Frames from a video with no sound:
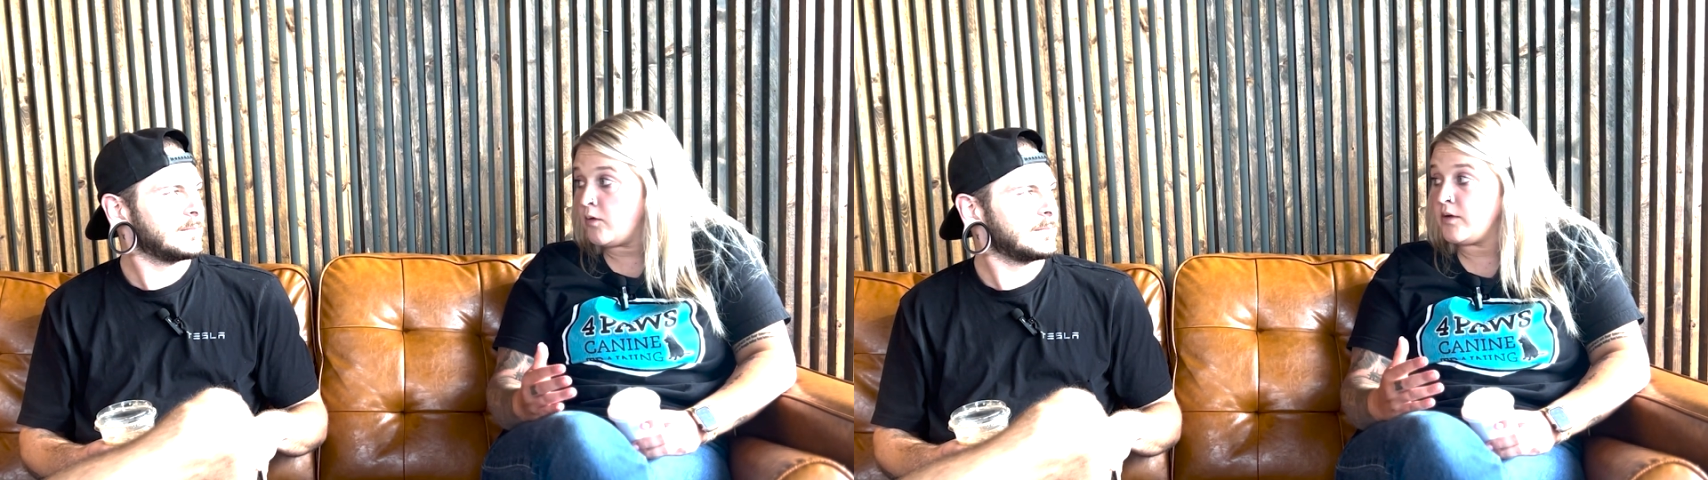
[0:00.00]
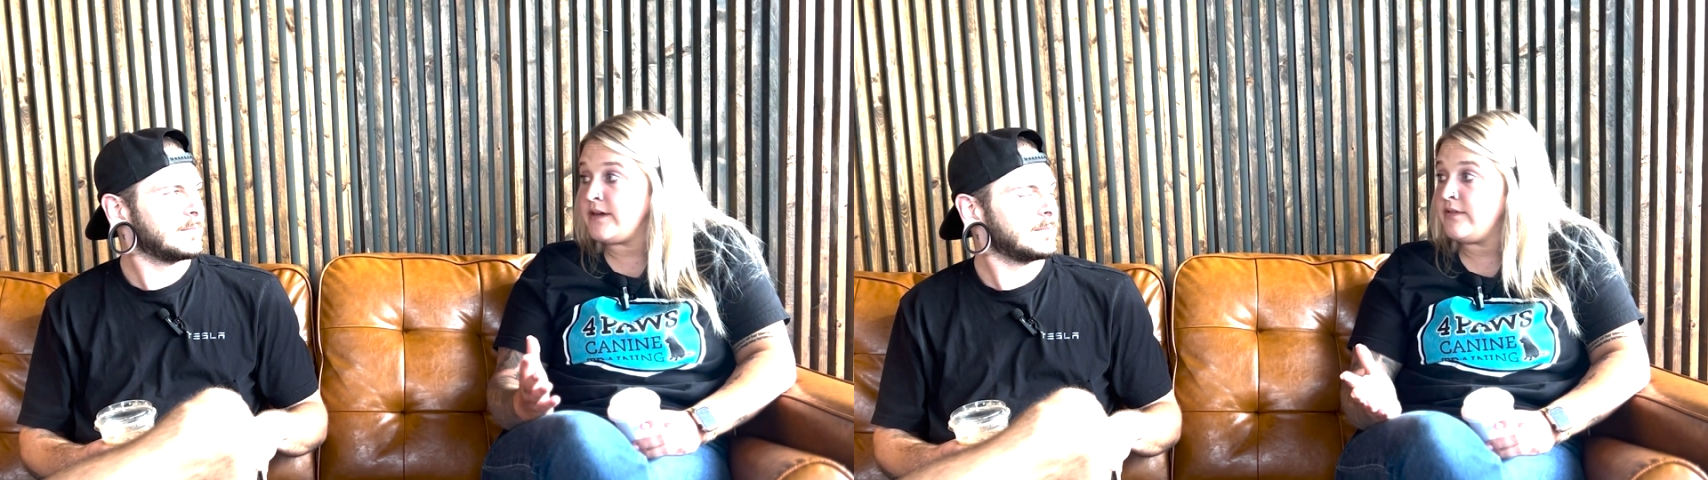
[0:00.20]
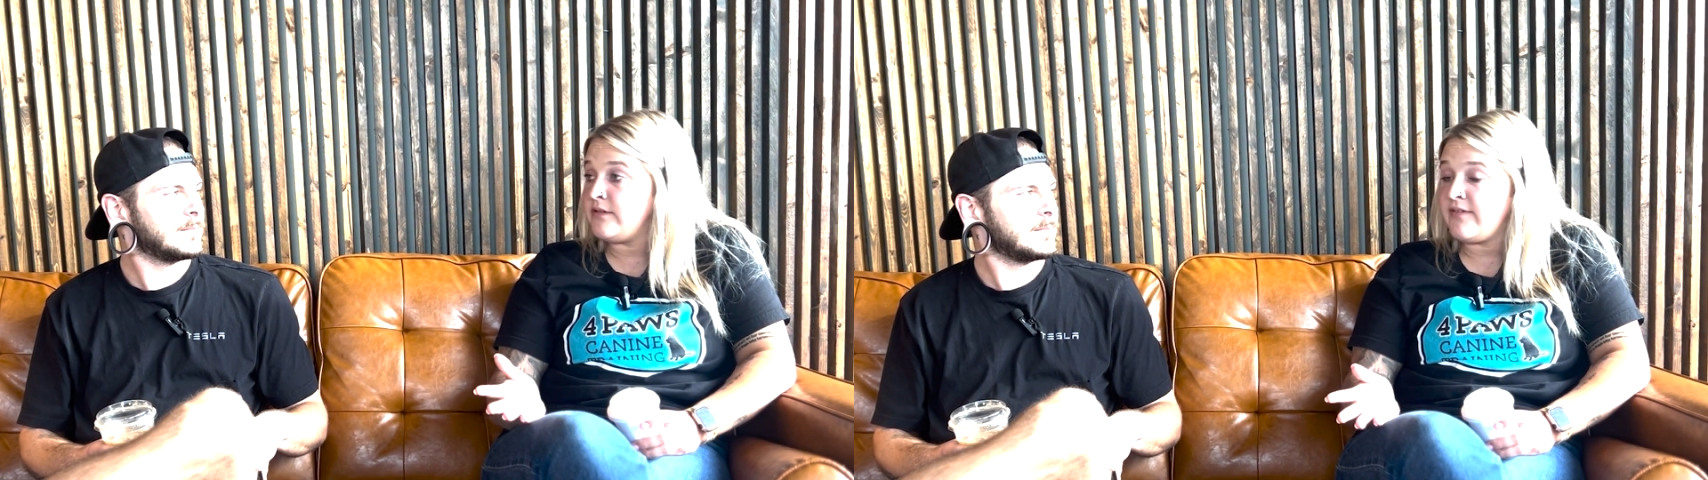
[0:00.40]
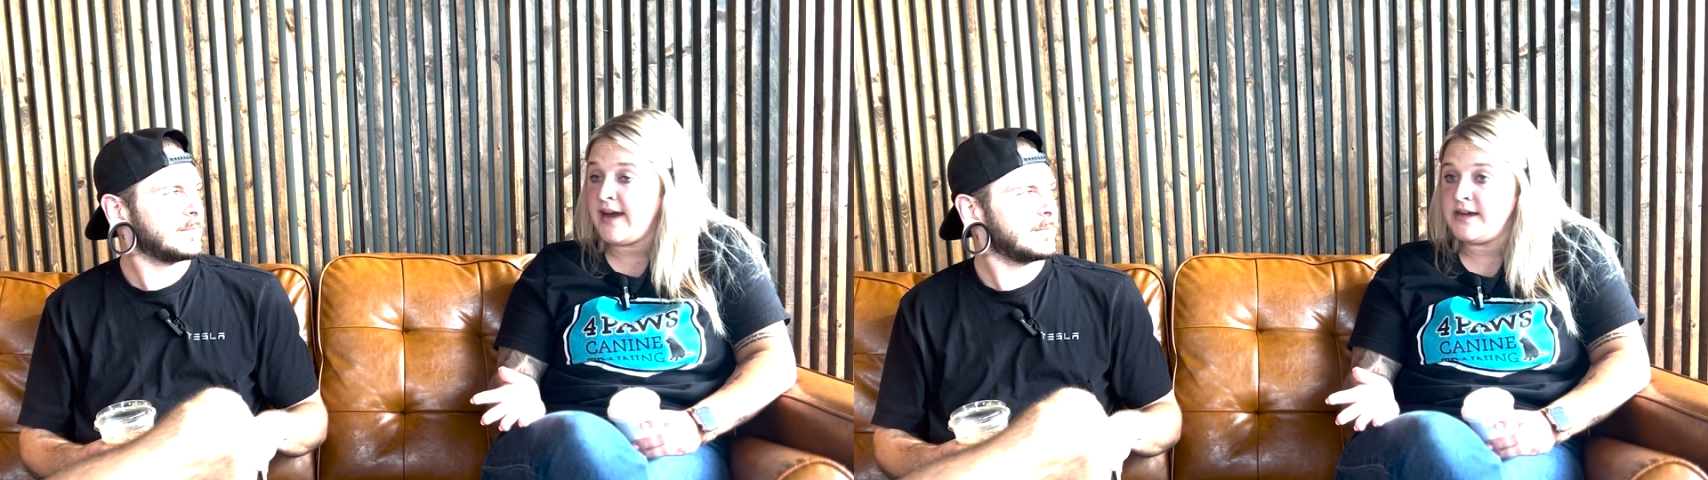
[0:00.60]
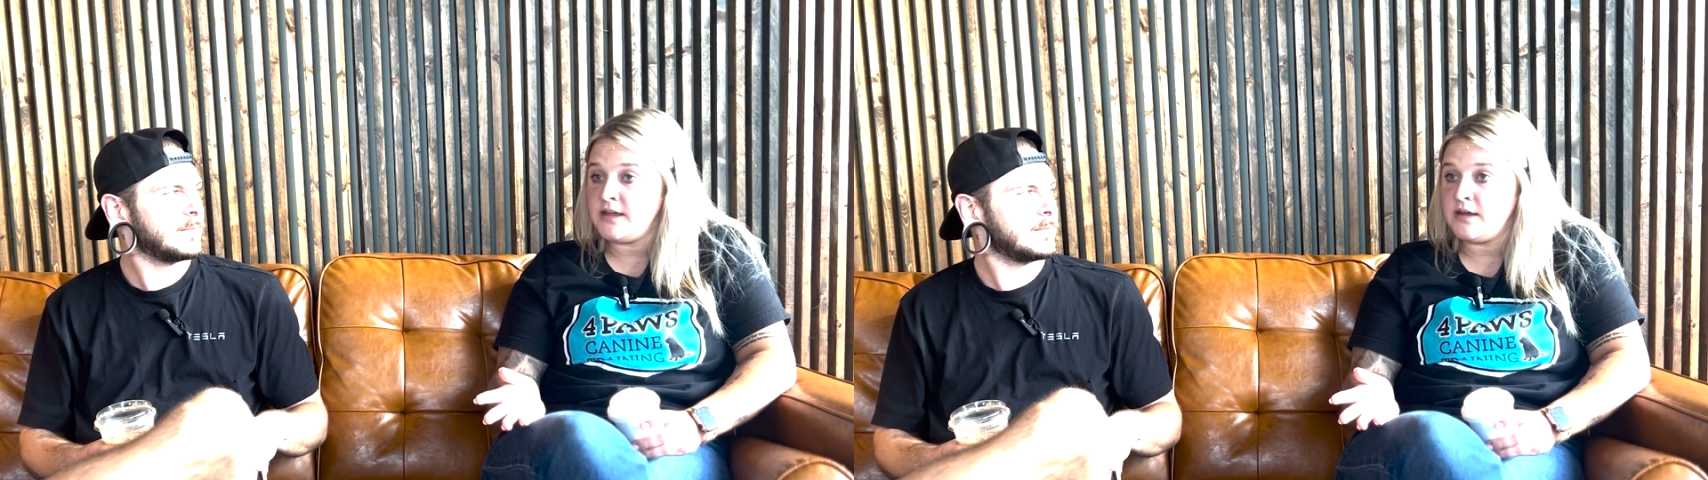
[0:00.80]
or even
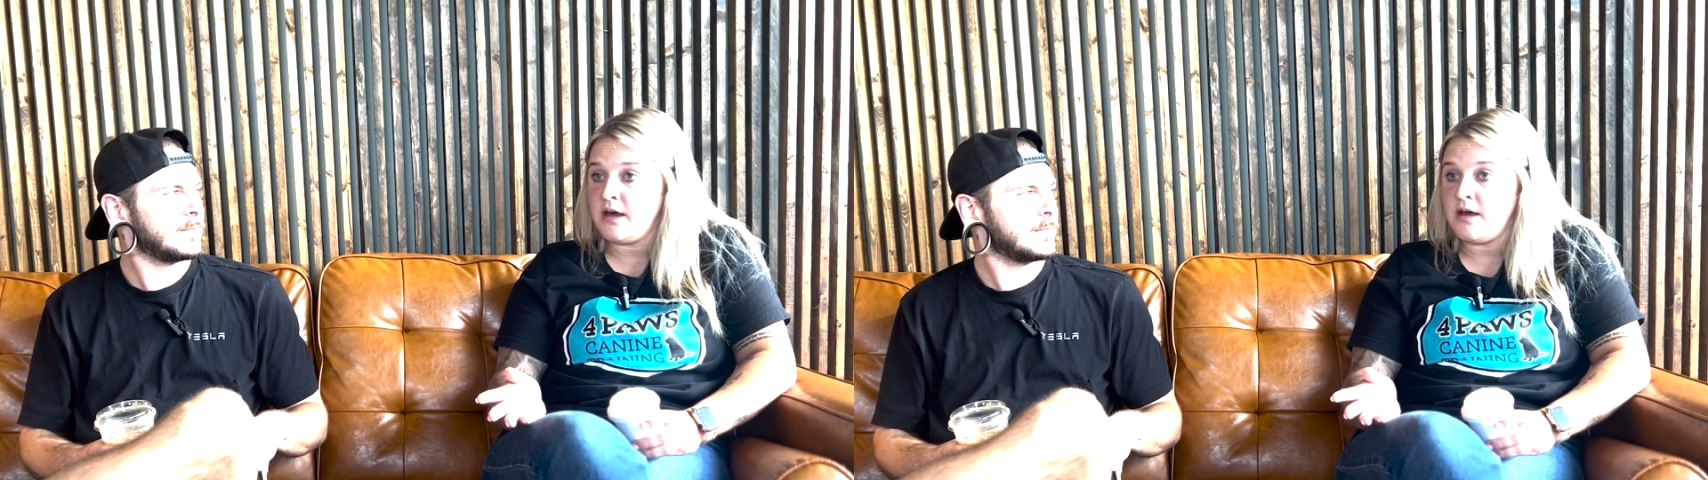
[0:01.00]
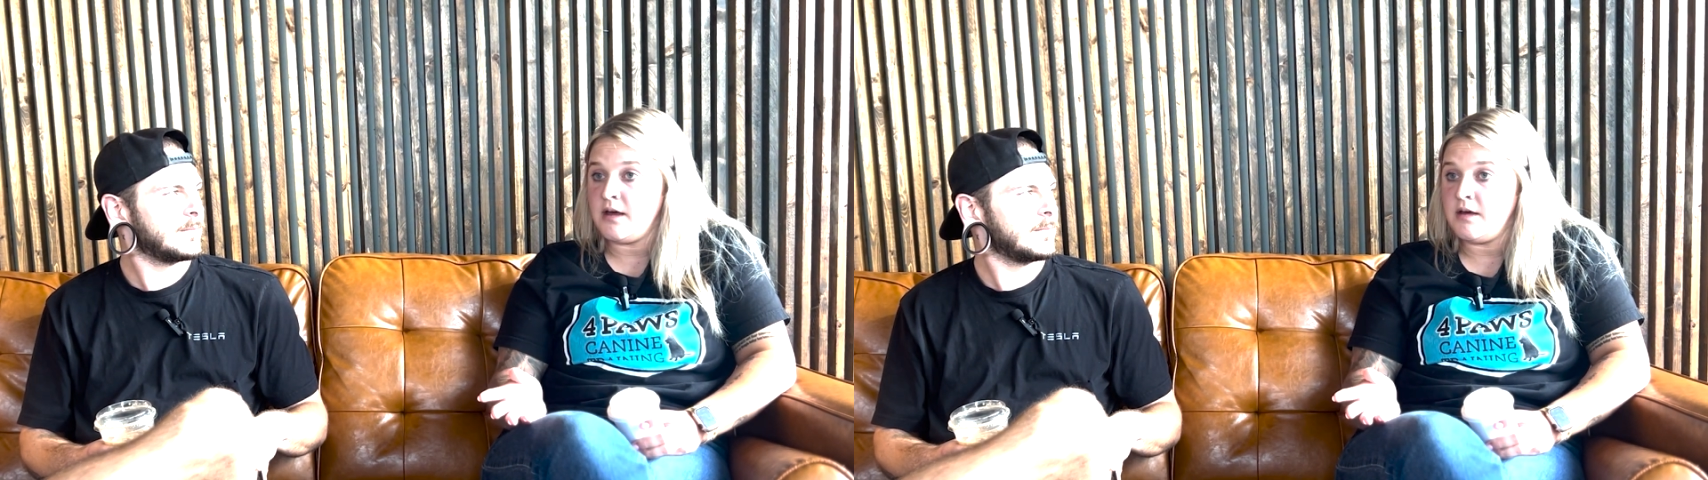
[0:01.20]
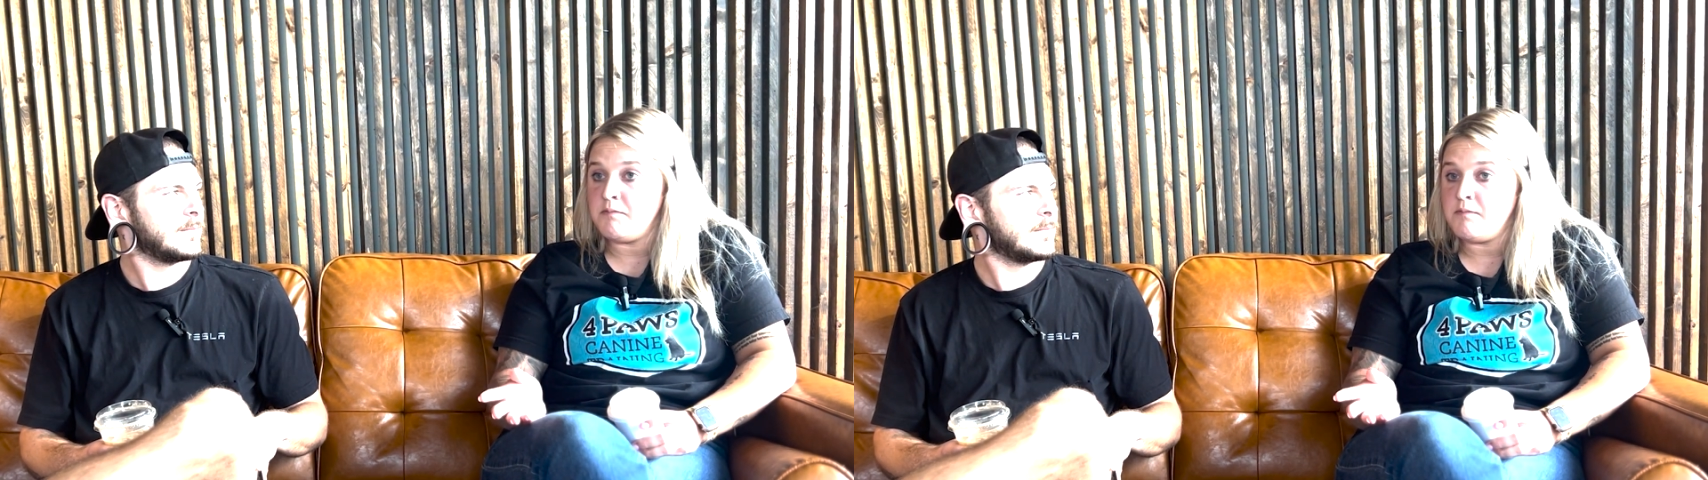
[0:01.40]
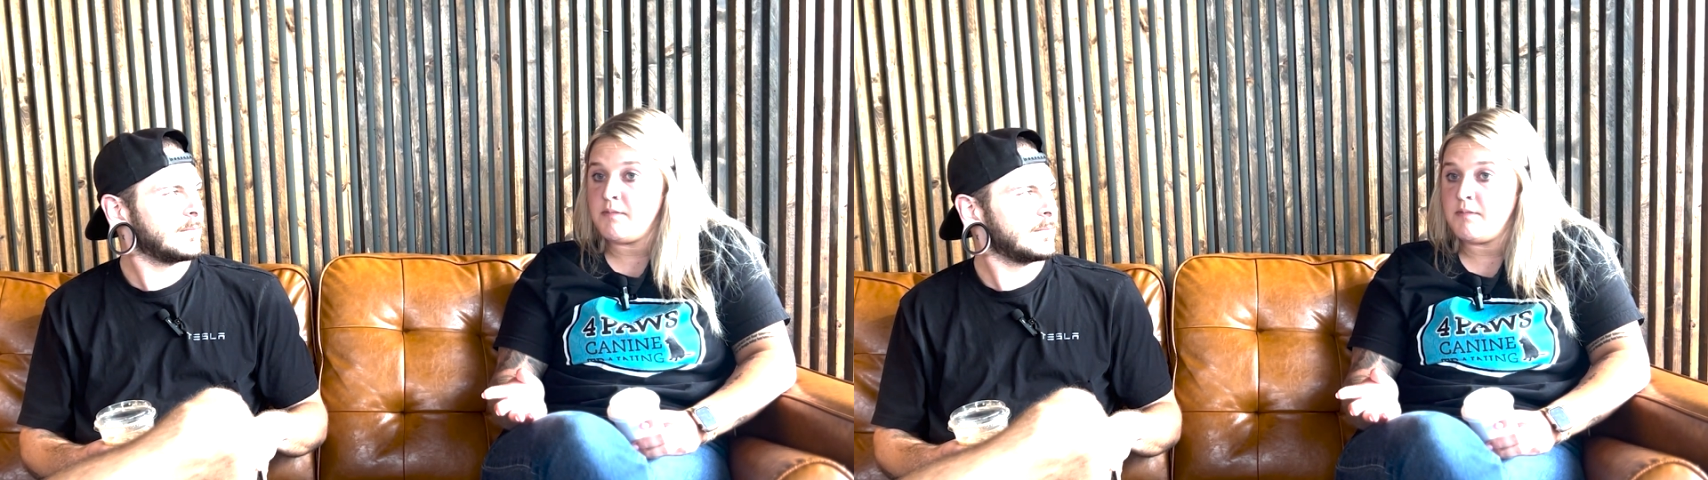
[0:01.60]
find a